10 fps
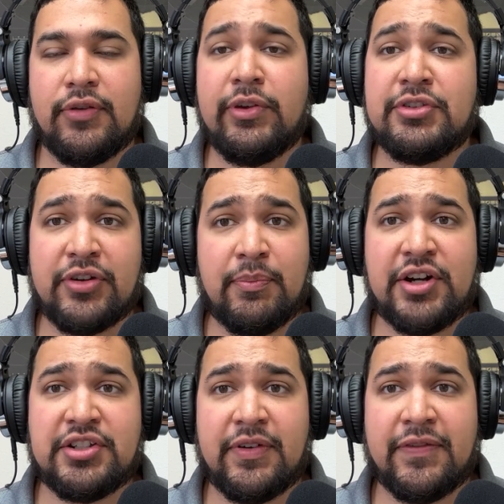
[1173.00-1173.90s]
So we bought
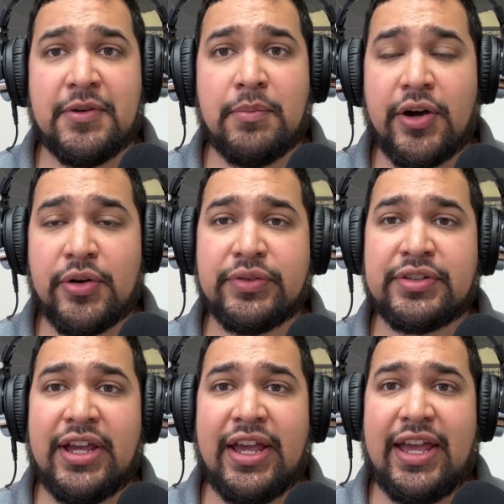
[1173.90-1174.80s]
ourselves a few bottles,
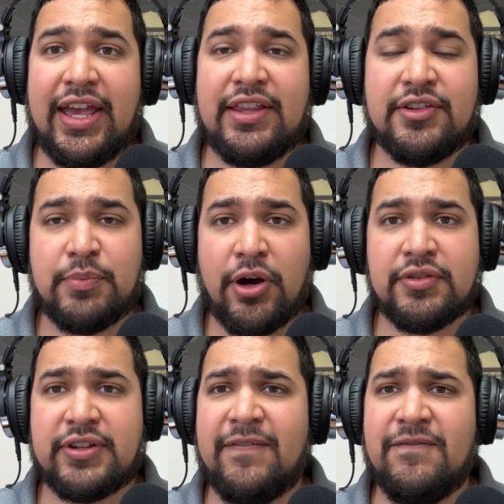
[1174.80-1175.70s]
and those
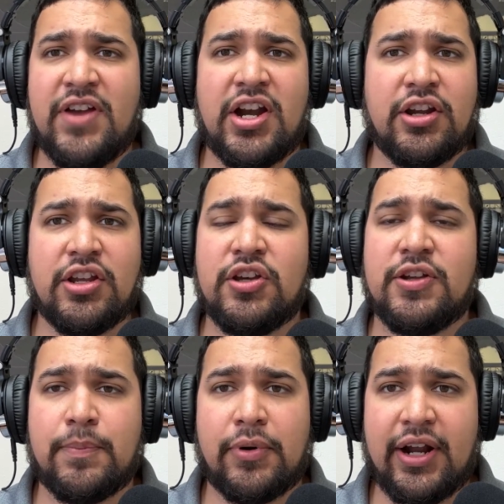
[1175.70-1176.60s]
bottles are very
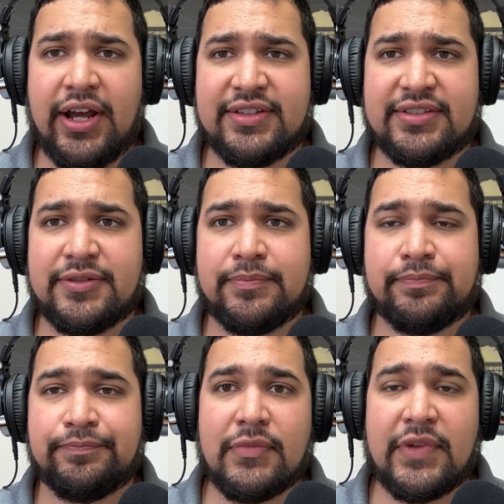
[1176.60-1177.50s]
good priced.
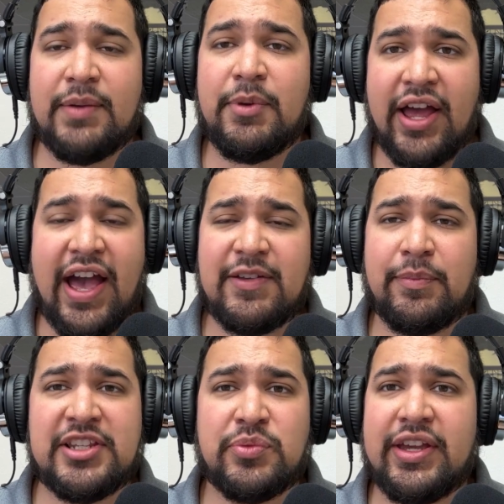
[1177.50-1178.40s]
And about half the
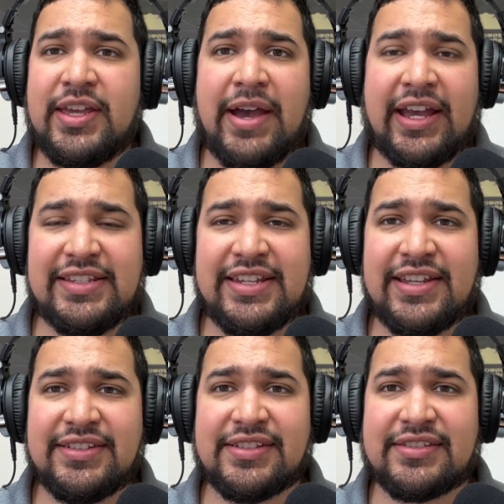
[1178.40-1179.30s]
price of what I get back in
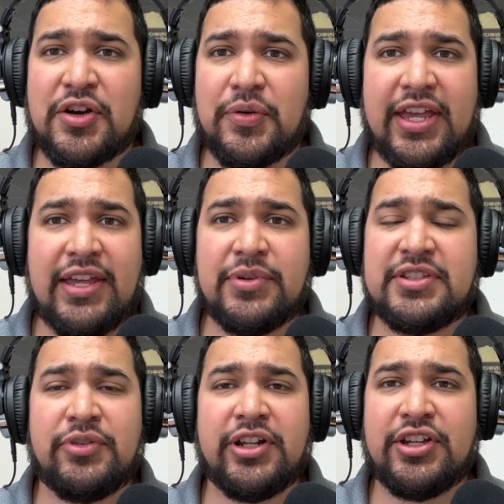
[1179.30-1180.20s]
Texas. So it was
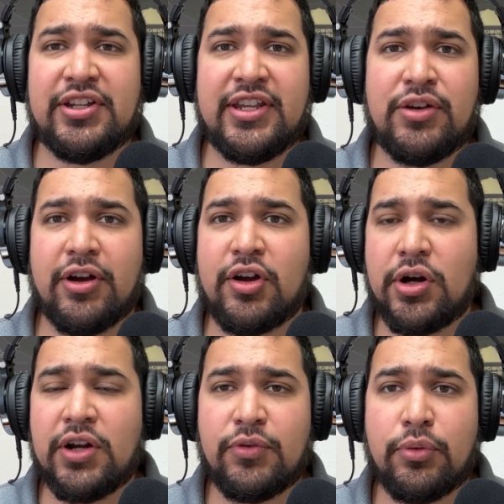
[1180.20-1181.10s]
a really good deal. At
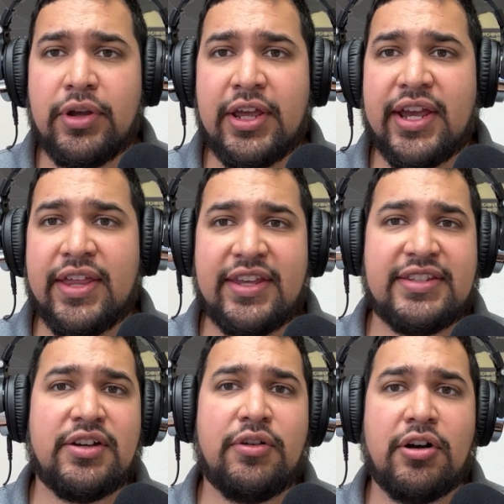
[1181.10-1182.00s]
Carnival, they
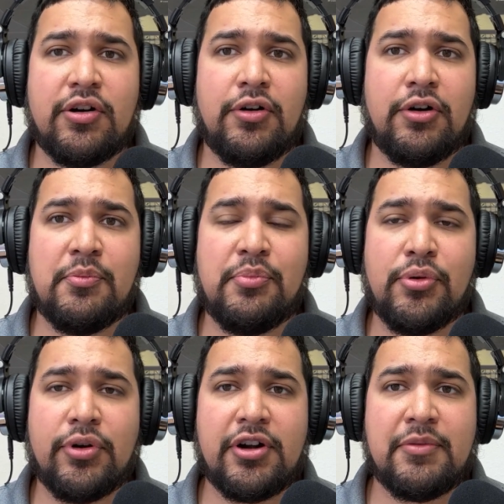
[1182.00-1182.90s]
sell alcohol
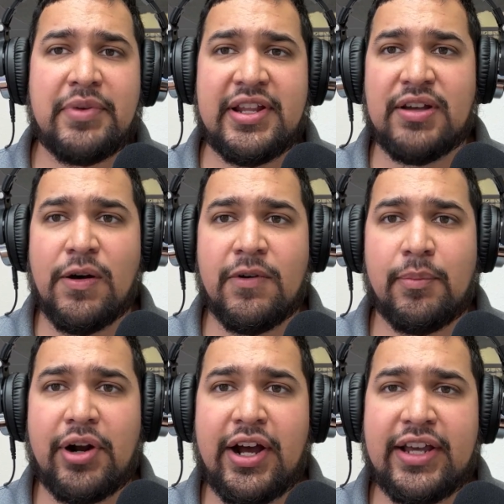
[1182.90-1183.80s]
aboard, but it's
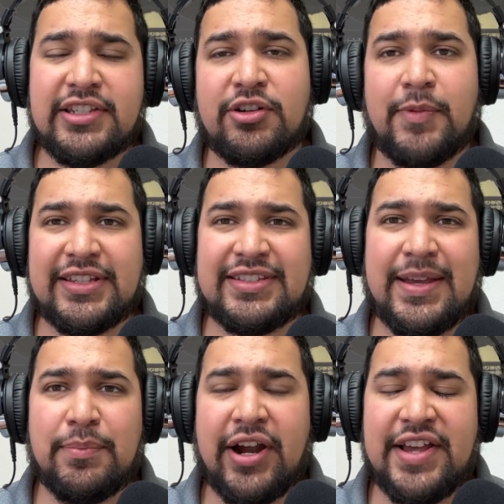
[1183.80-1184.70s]
overpriced or about the
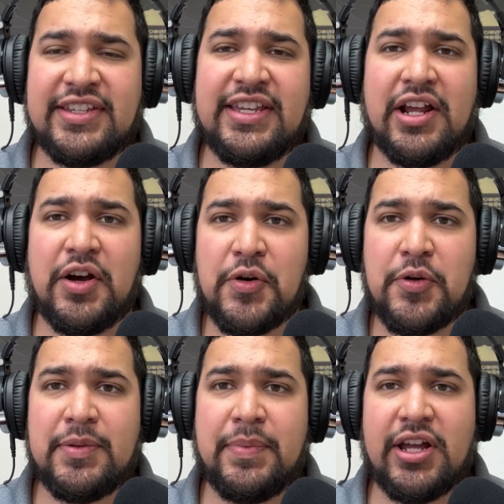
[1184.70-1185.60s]
same price you get at home,
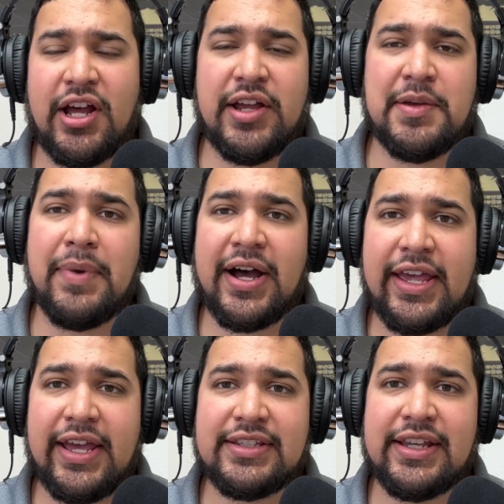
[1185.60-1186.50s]
depending on how you buy
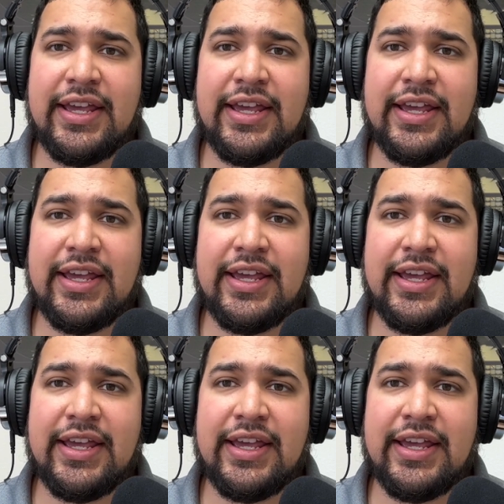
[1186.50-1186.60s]
it.